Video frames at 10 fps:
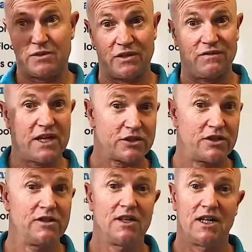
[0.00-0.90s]
with
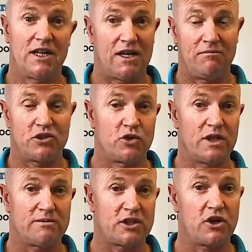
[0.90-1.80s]
inflation, I'm sure
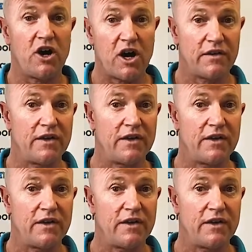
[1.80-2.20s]
that's much higher than